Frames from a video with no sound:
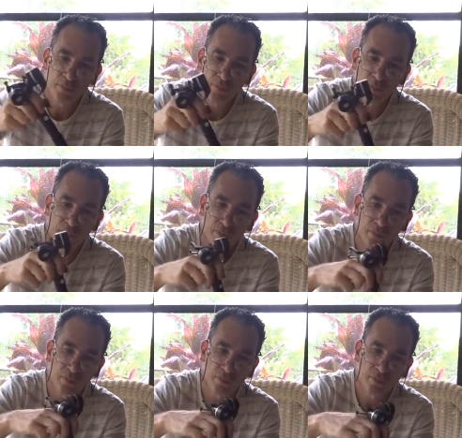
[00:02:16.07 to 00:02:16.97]

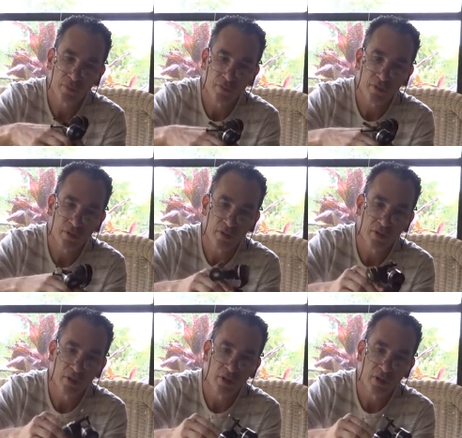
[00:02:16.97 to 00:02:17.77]
[no speech]